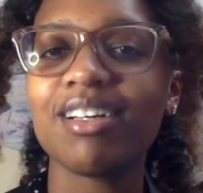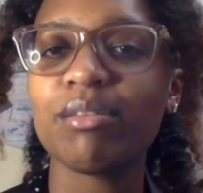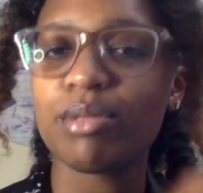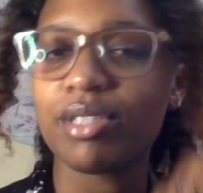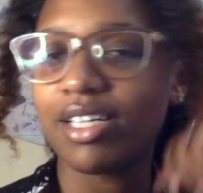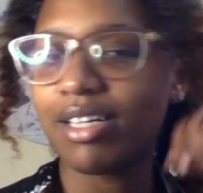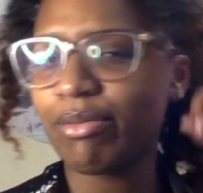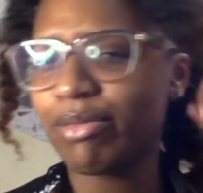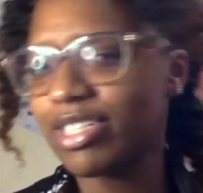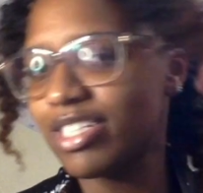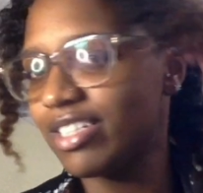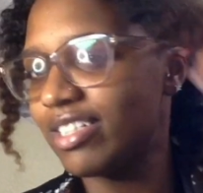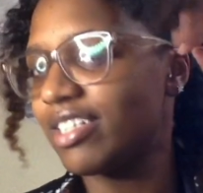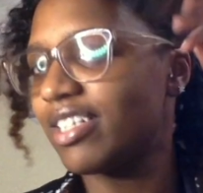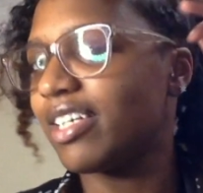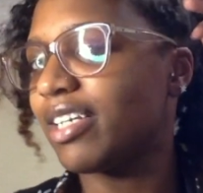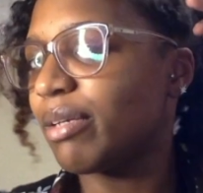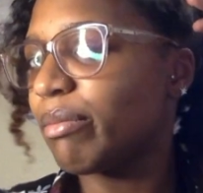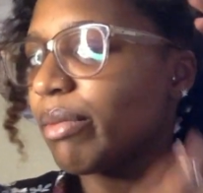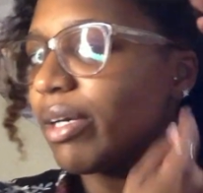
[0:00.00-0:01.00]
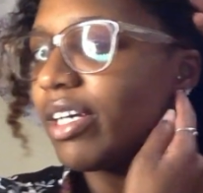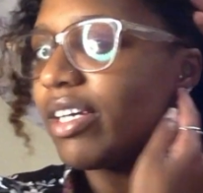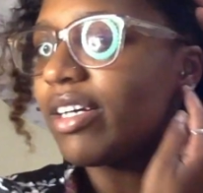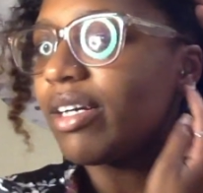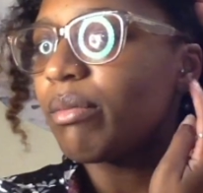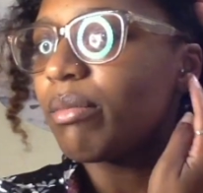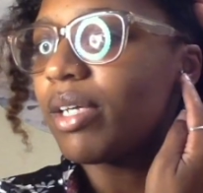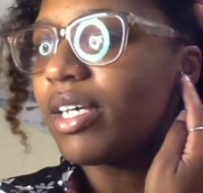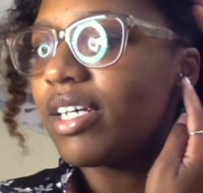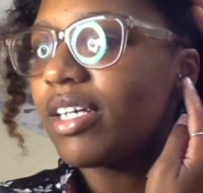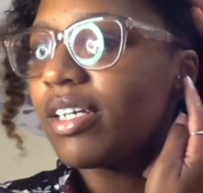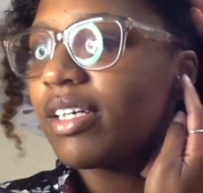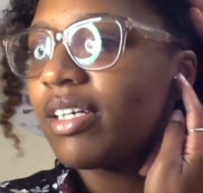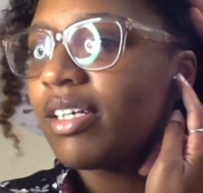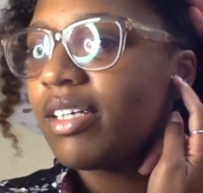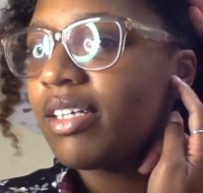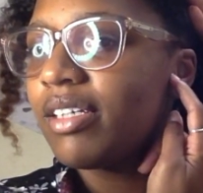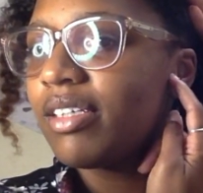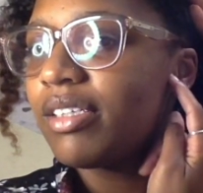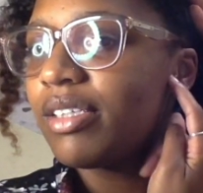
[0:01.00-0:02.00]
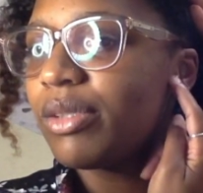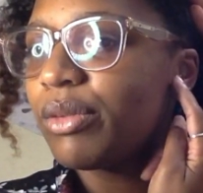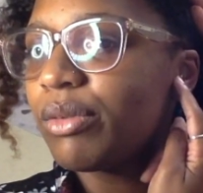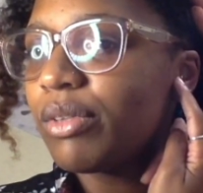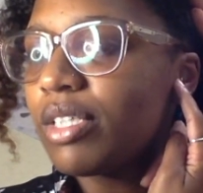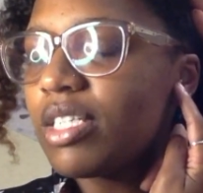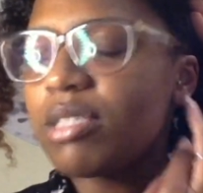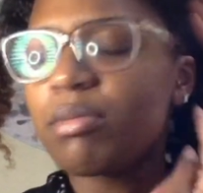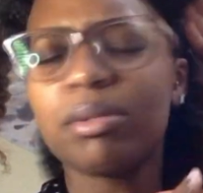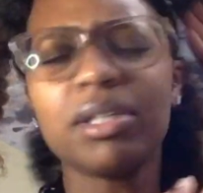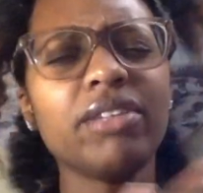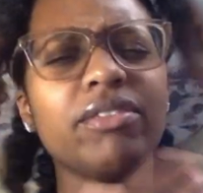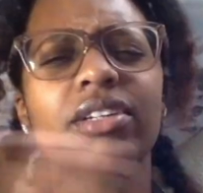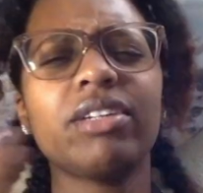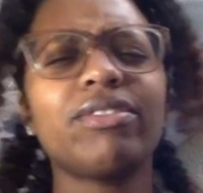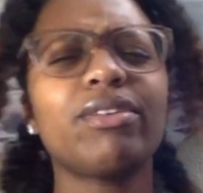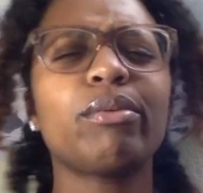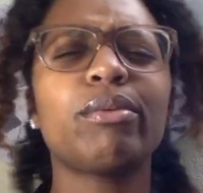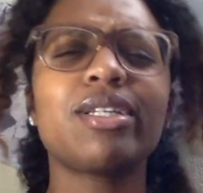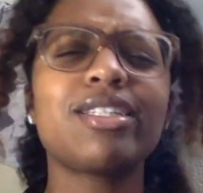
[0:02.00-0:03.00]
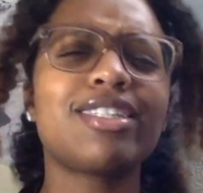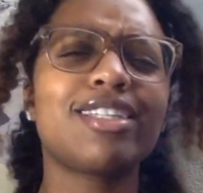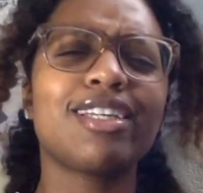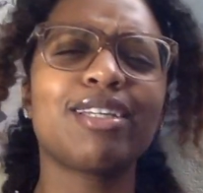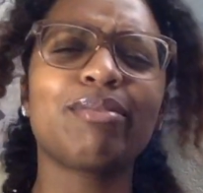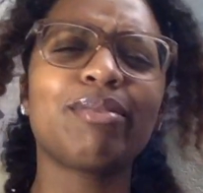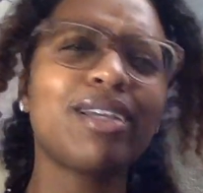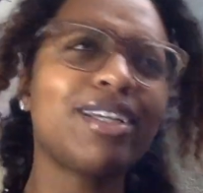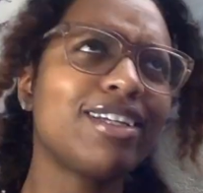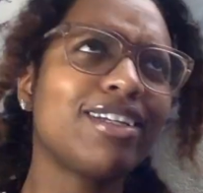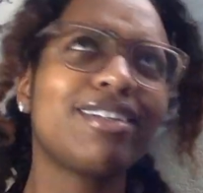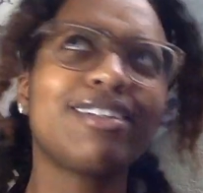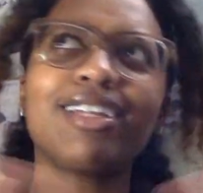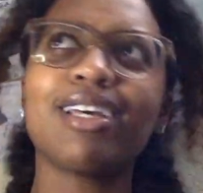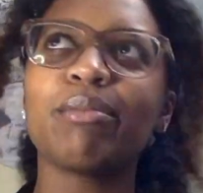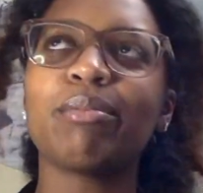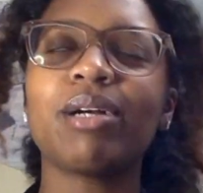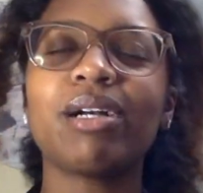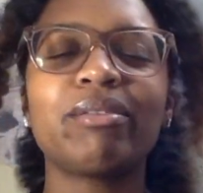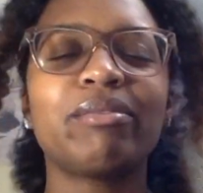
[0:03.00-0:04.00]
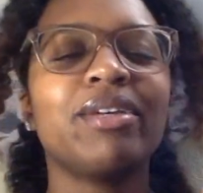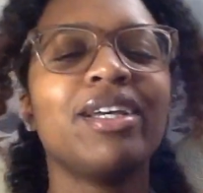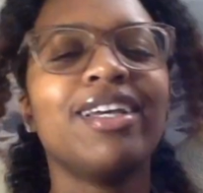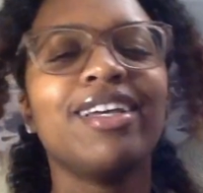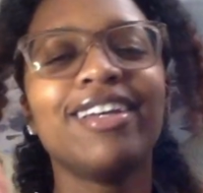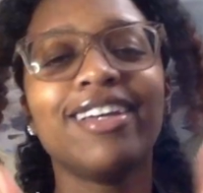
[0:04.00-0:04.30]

I'm sorry, I wasn't digging in my ear. I'm like doing this, but even if I was digging in my ear, not a problem.